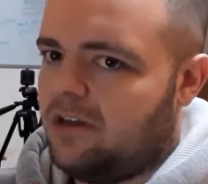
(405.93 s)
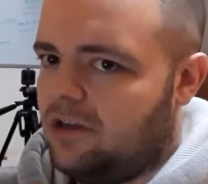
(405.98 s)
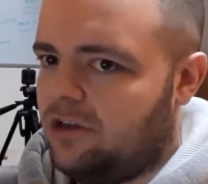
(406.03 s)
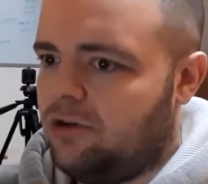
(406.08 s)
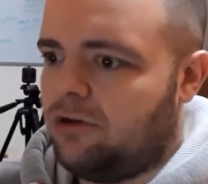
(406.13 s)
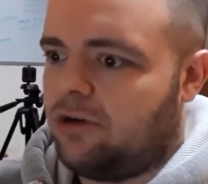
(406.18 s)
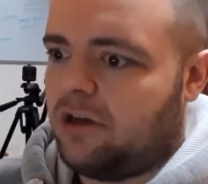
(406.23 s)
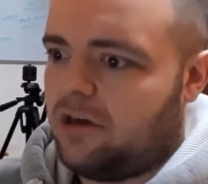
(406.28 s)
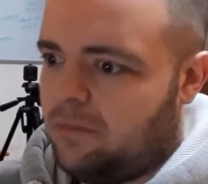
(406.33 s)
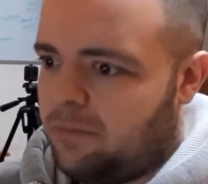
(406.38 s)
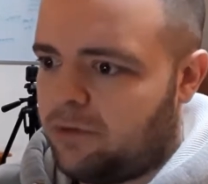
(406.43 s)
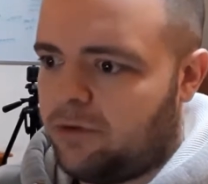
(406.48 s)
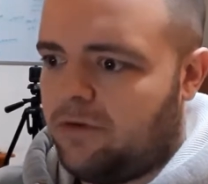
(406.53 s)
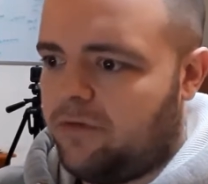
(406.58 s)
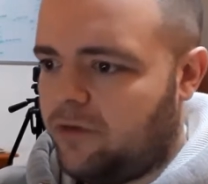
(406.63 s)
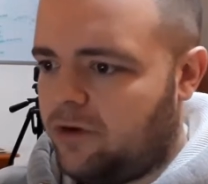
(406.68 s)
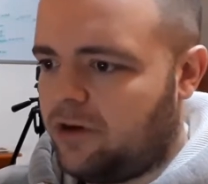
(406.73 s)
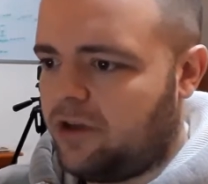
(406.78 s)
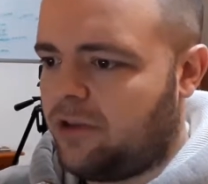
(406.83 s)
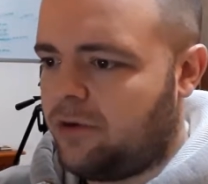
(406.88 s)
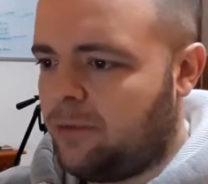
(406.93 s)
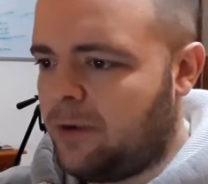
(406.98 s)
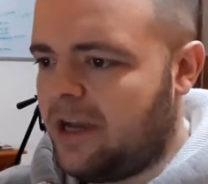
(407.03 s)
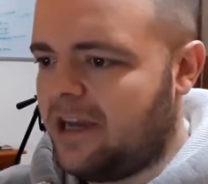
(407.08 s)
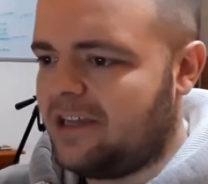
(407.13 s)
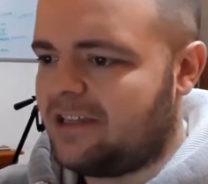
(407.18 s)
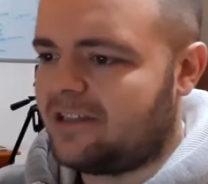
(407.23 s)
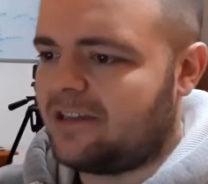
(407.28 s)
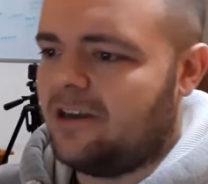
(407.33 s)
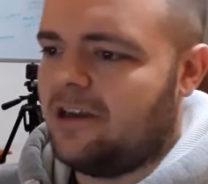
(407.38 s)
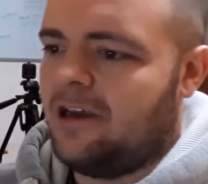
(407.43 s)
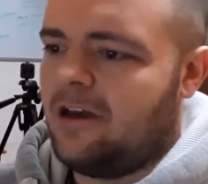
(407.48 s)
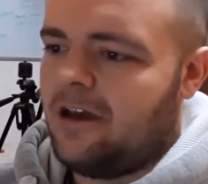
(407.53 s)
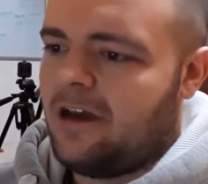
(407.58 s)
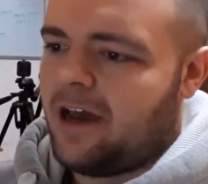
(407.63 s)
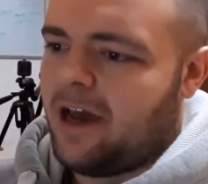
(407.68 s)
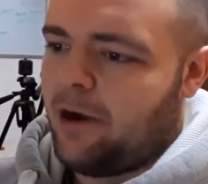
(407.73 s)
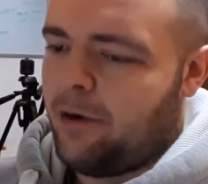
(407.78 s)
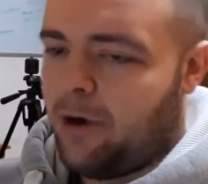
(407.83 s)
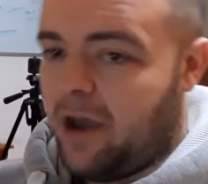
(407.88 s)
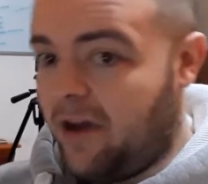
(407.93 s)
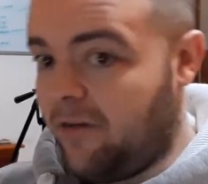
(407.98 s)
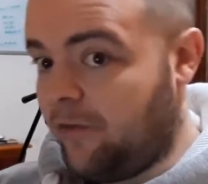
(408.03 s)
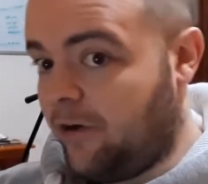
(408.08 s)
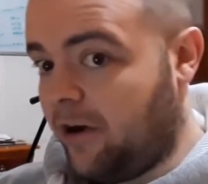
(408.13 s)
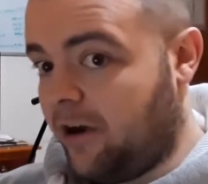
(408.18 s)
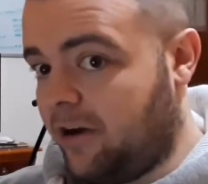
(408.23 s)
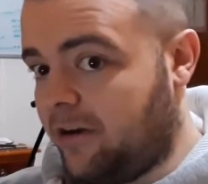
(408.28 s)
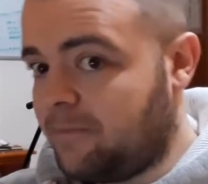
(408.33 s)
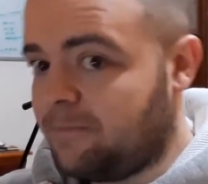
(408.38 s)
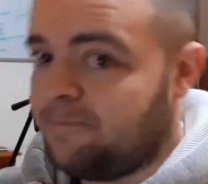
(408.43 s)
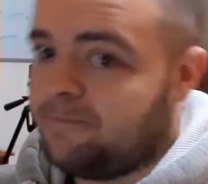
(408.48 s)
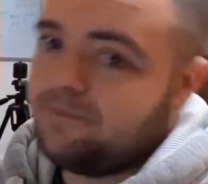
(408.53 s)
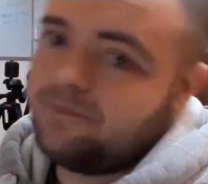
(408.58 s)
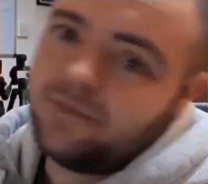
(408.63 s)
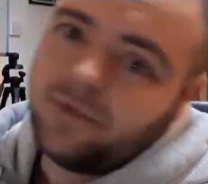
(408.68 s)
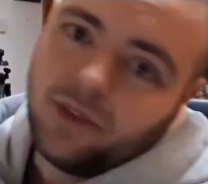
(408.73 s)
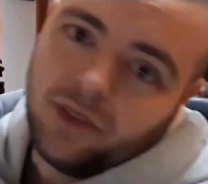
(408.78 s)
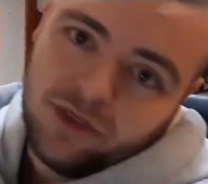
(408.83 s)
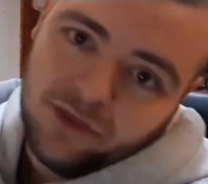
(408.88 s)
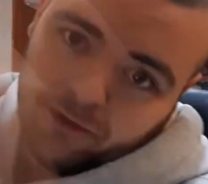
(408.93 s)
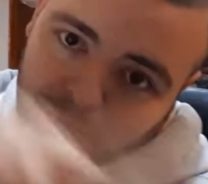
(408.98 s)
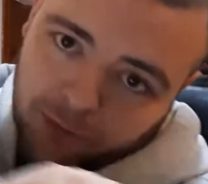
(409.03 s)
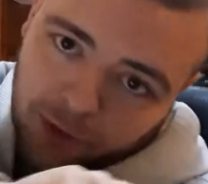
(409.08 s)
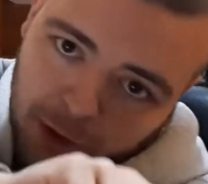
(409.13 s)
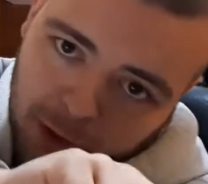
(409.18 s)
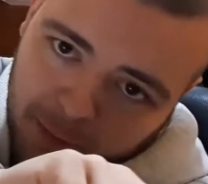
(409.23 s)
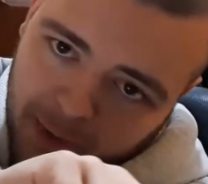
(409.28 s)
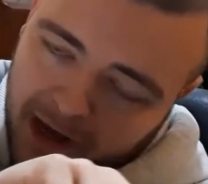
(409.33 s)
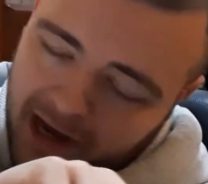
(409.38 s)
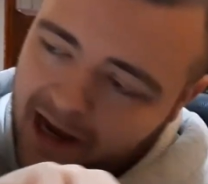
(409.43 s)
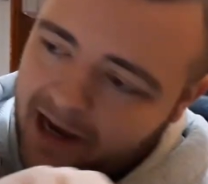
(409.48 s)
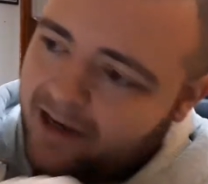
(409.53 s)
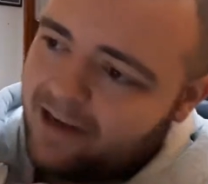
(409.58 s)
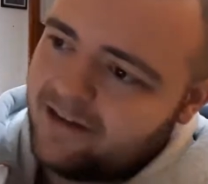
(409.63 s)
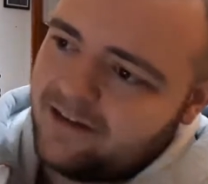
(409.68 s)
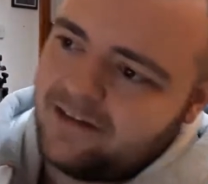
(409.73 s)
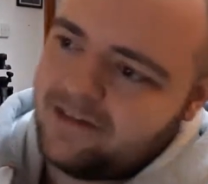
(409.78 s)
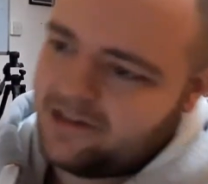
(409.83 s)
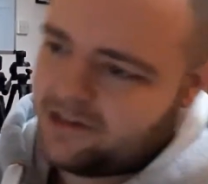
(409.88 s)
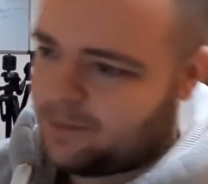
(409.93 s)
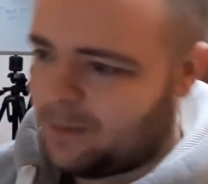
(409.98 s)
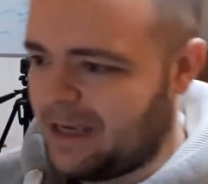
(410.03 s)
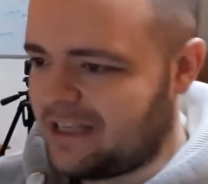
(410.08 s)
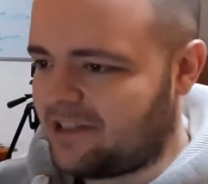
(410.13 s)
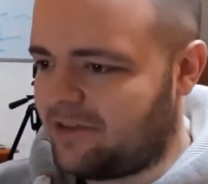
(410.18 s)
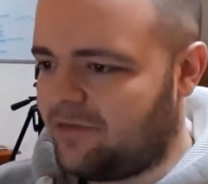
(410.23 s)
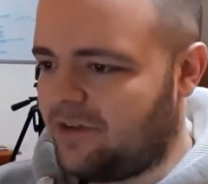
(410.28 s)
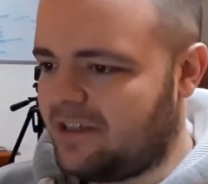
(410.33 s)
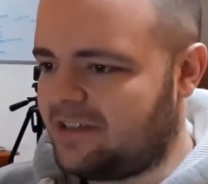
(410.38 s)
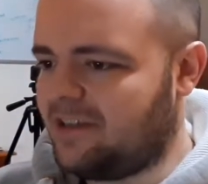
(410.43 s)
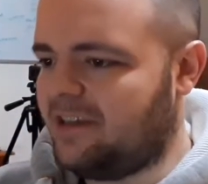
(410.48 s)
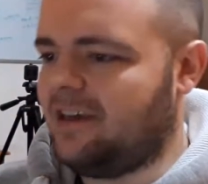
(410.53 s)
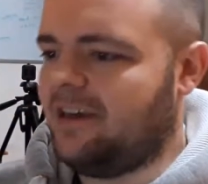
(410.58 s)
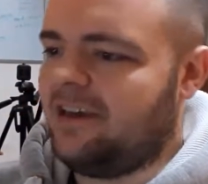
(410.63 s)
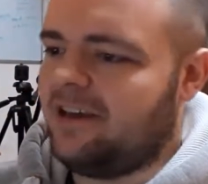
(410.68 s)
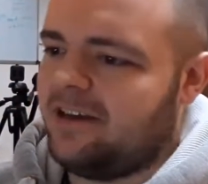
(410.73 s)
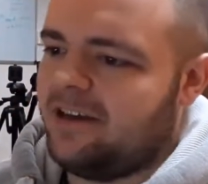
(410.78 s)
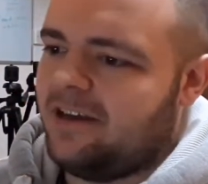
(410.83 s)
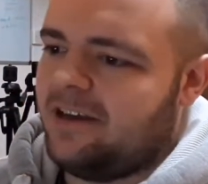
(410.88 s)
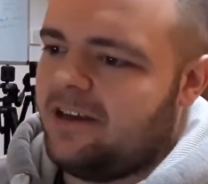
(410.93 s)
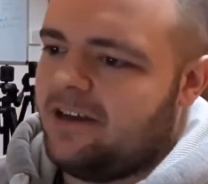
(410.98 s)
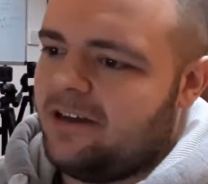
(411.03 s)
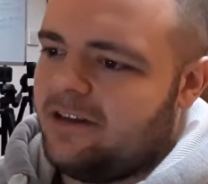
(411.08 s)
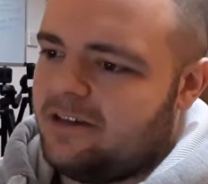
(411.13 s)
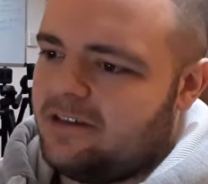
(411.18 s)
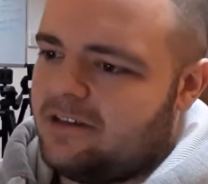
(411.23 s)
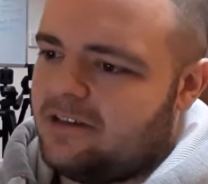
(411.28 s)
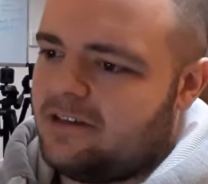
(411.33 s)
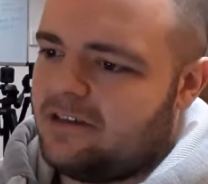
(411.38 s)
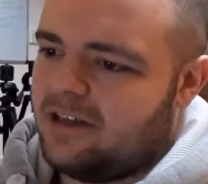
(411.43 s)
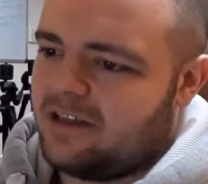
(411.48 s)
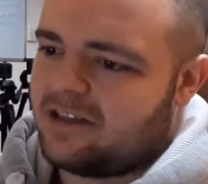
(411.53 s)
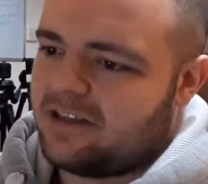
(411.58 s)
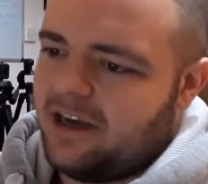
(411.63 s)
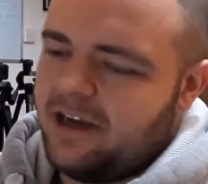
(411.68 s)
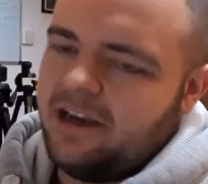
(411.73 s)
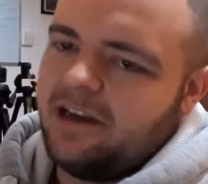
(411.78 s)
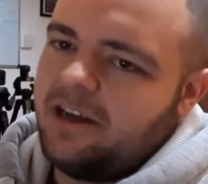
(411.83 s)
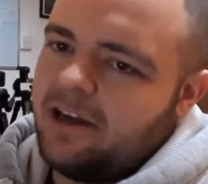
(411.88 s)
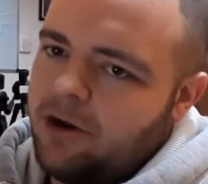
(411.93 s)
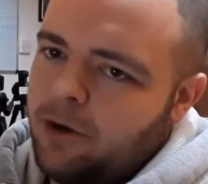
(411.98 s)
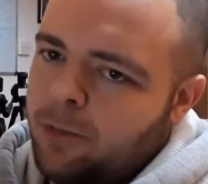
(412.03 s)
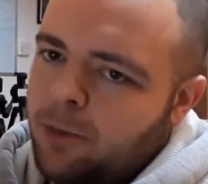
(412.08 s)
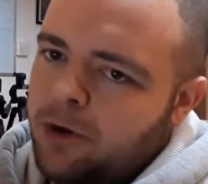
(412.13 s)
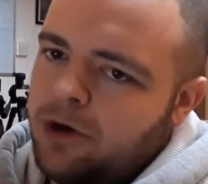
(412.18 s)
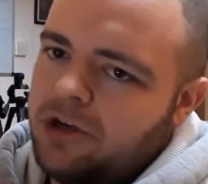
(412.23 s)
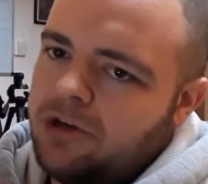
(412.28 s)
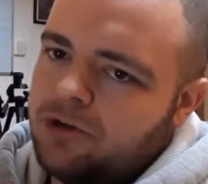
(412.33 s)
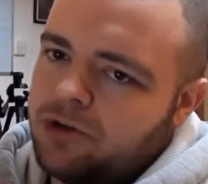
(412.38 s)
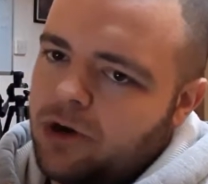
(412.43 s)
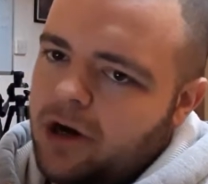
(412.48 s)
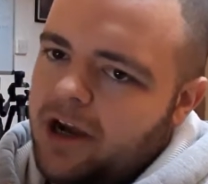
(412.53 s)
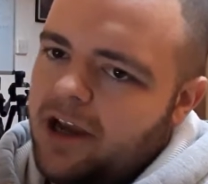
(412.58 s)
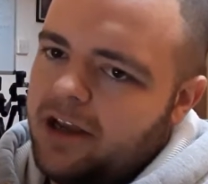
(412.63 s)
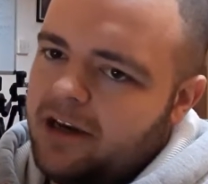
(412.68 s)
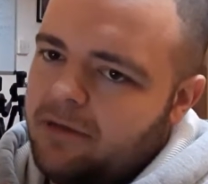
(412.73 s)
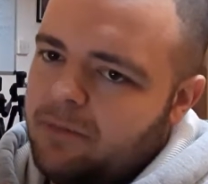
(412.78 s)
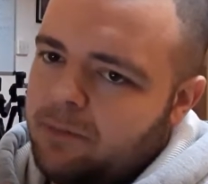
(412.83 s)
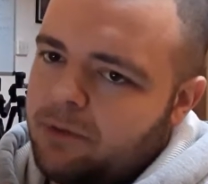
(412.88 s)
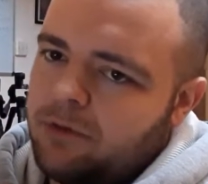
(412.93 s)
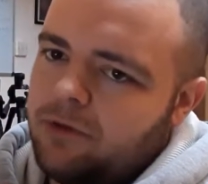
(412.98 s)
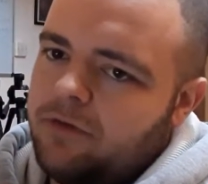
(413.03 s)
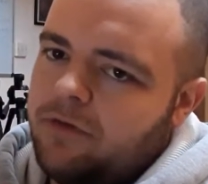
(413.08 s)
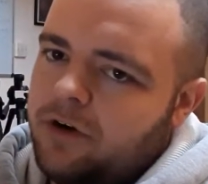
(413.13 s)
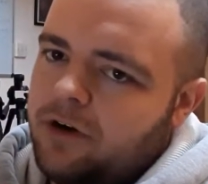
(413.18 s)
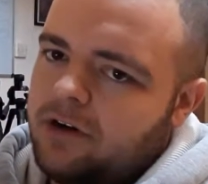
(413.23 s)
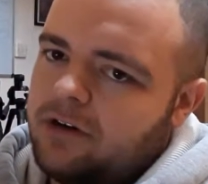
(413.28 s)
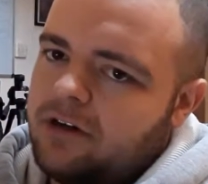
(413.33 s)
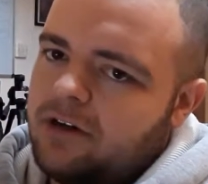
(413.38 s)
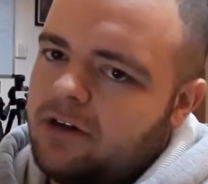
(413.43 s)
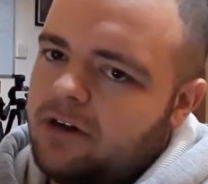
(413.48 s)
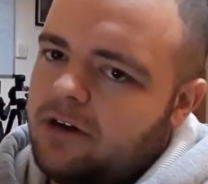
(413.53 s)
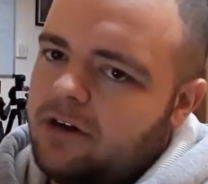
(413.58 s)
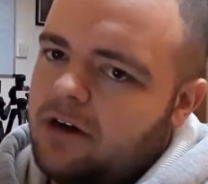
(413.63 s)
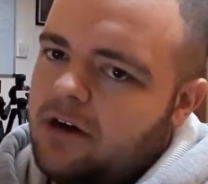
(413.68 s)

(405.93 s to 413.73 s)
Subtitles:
You can improve on other ways, however, throwback specificity, deciding on what you try and improve on,